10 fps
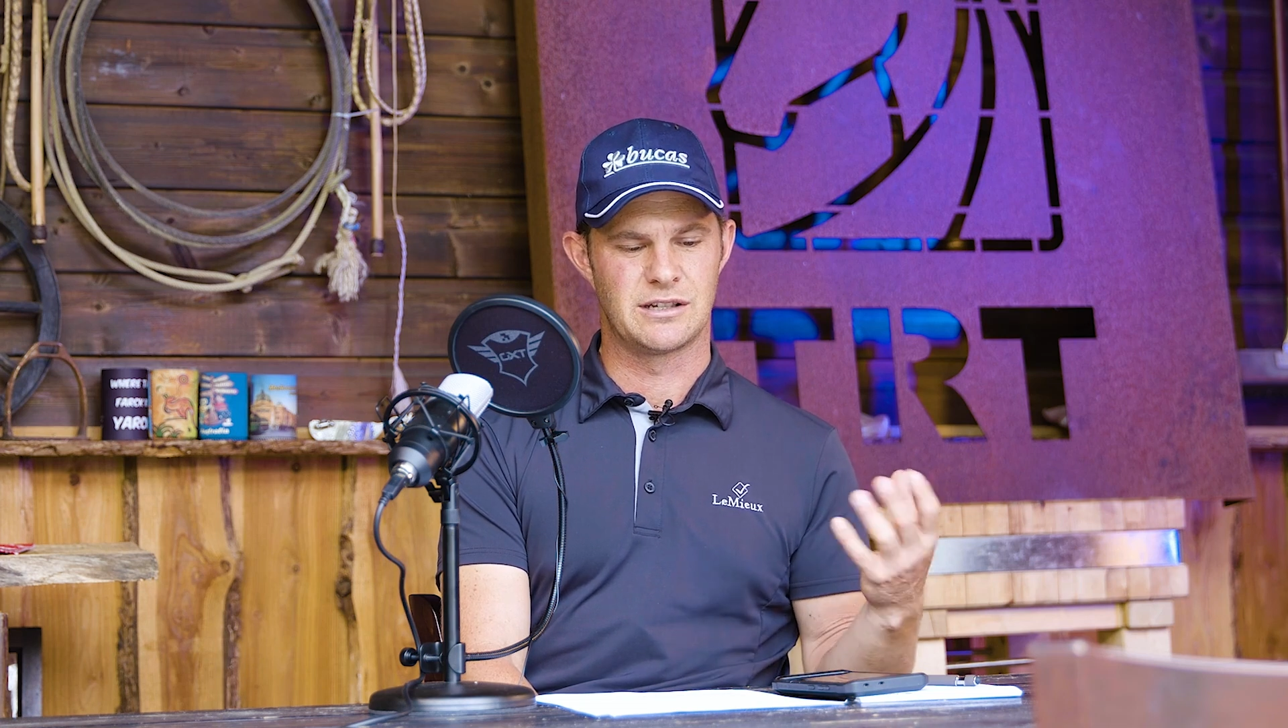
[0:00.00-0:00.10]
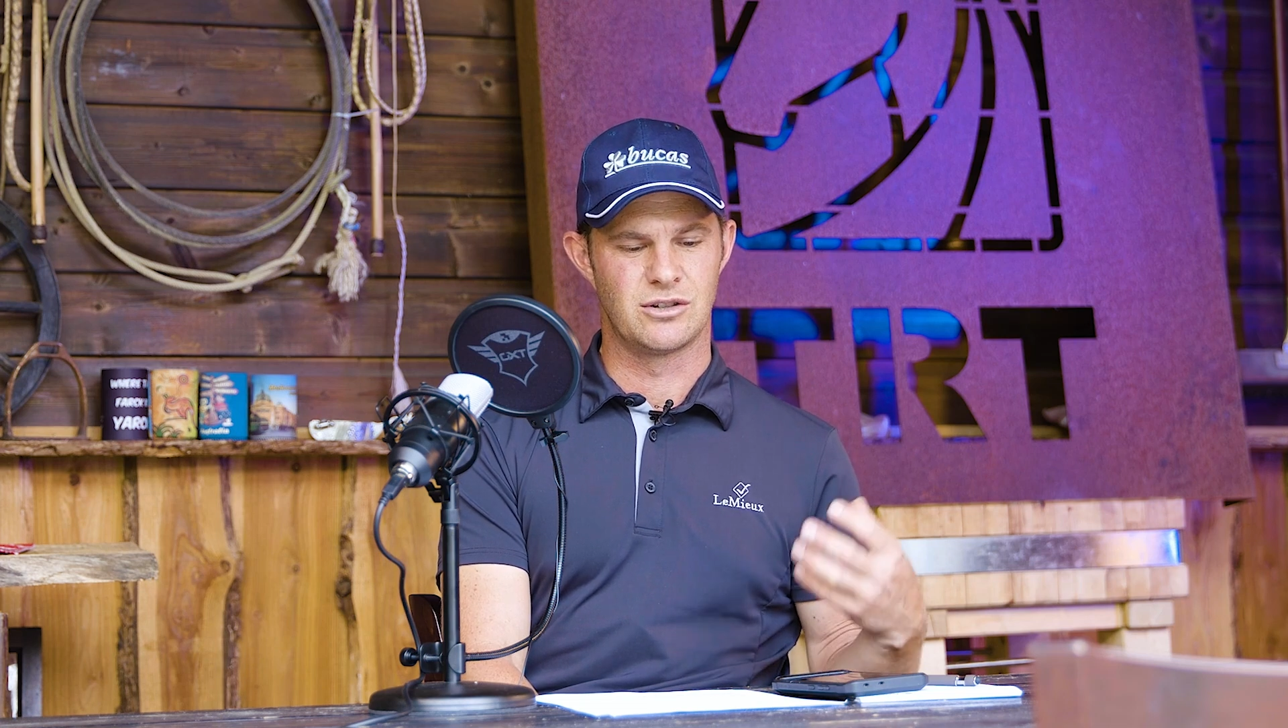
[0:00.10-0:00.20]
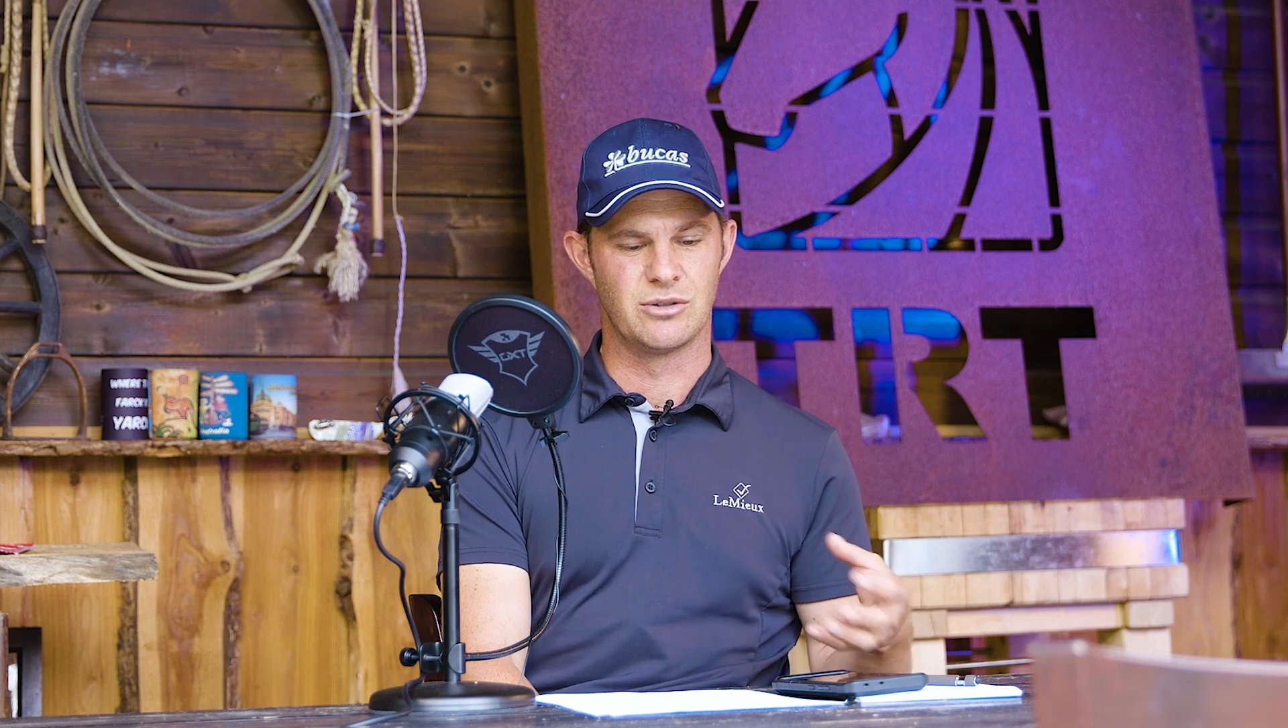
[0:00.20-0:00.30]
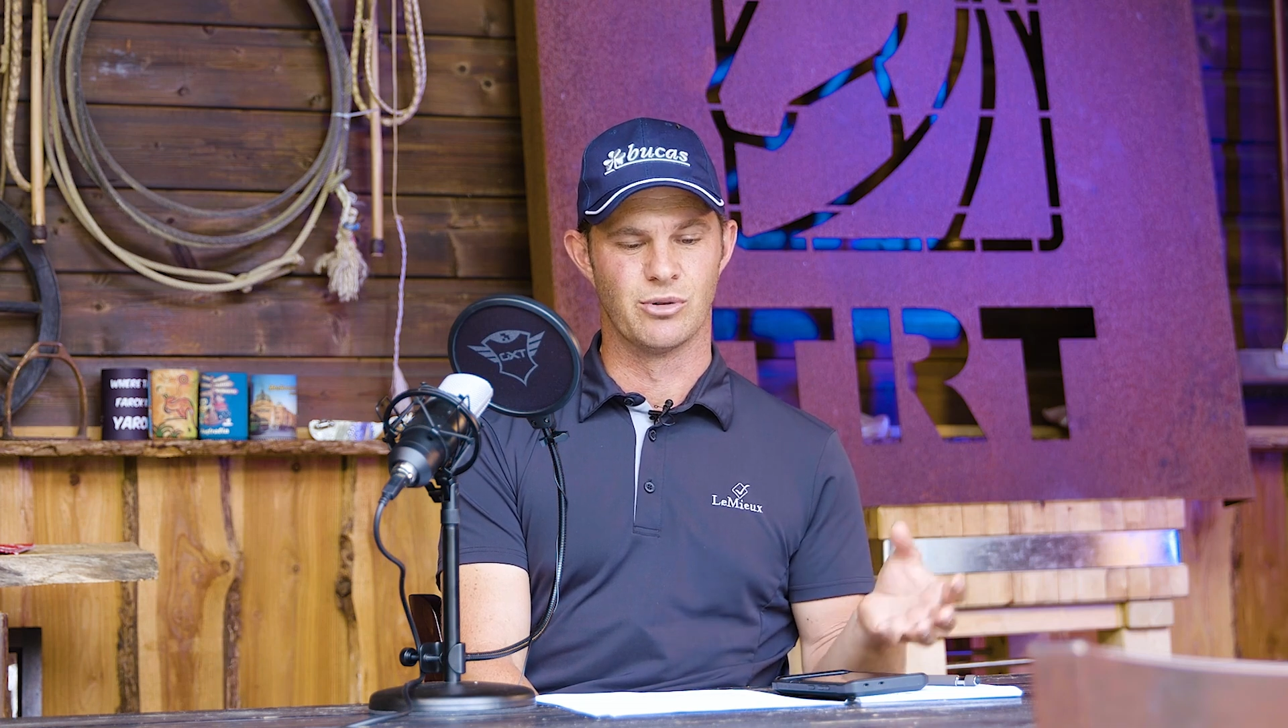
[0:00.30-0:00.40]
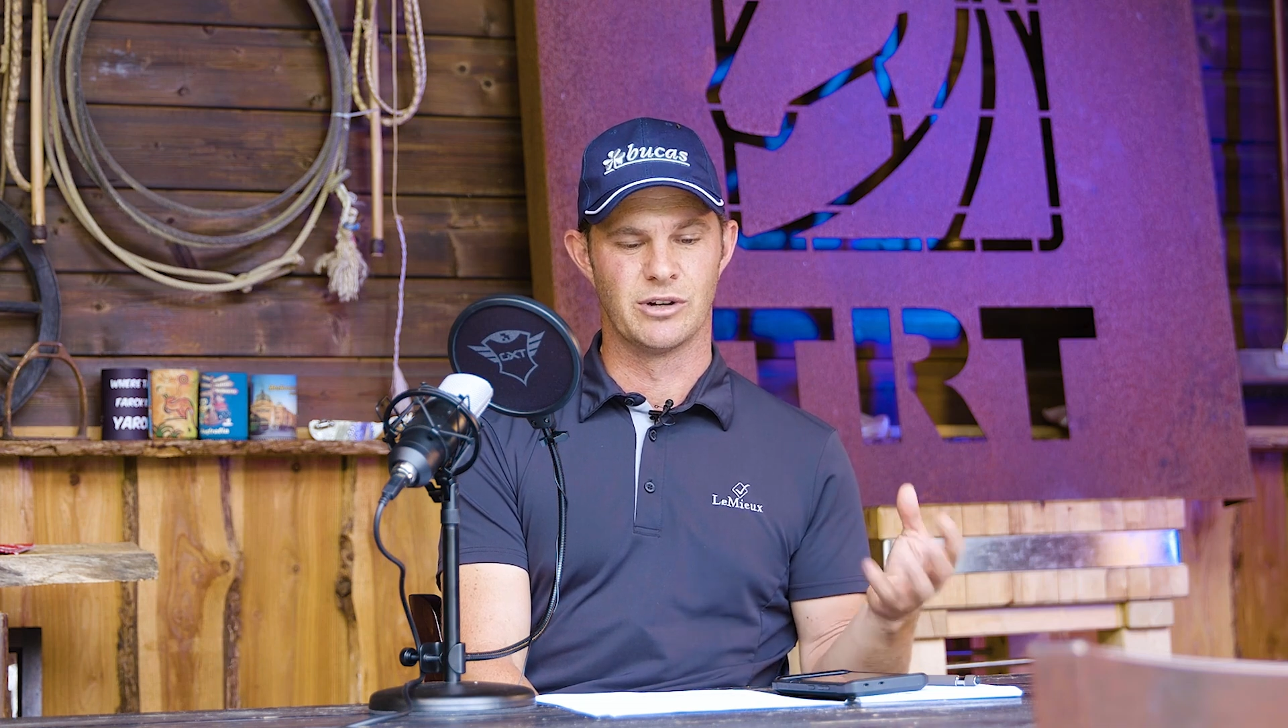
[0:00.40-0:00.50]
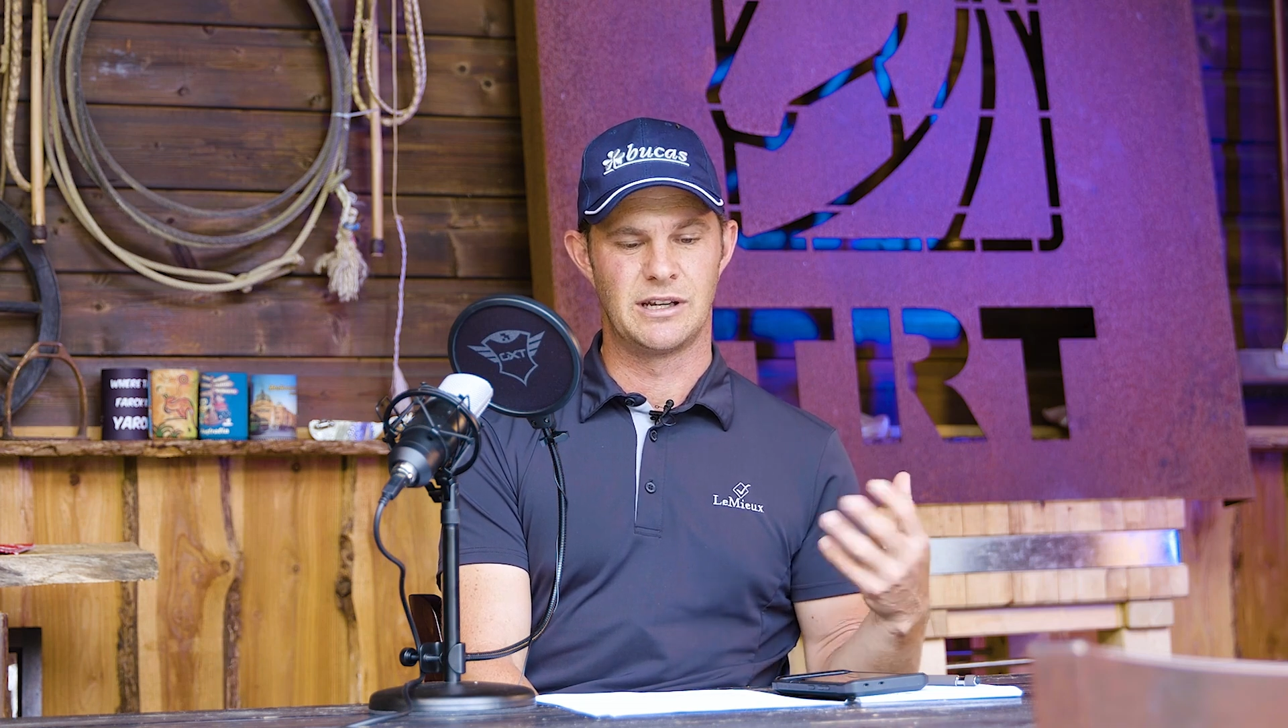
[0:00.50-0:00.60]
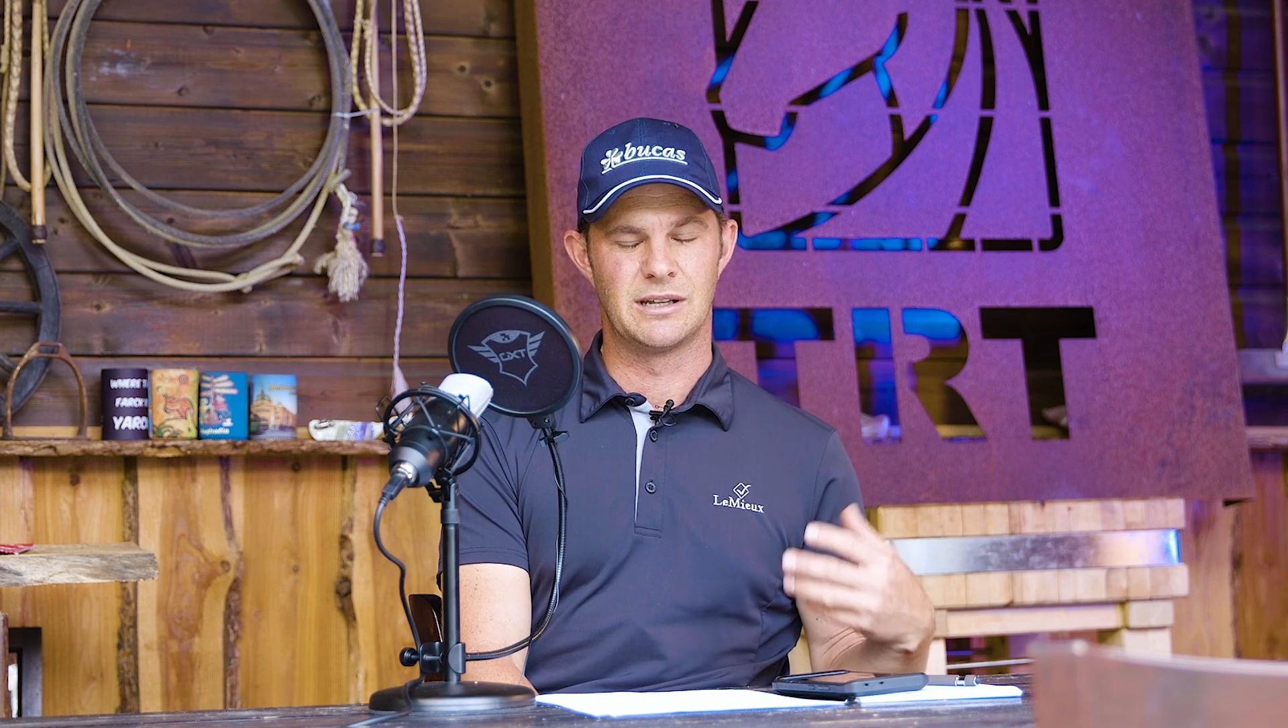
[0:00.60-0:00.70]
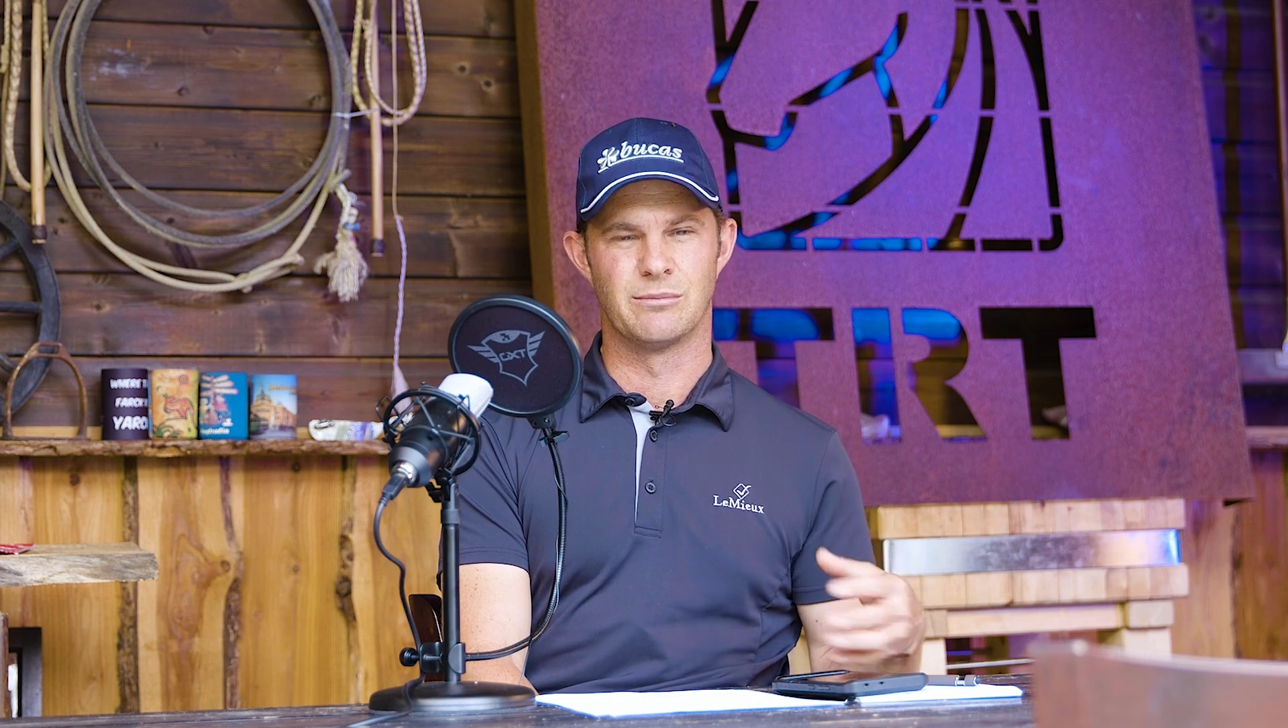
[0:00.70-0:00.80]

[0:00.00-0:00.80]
and debris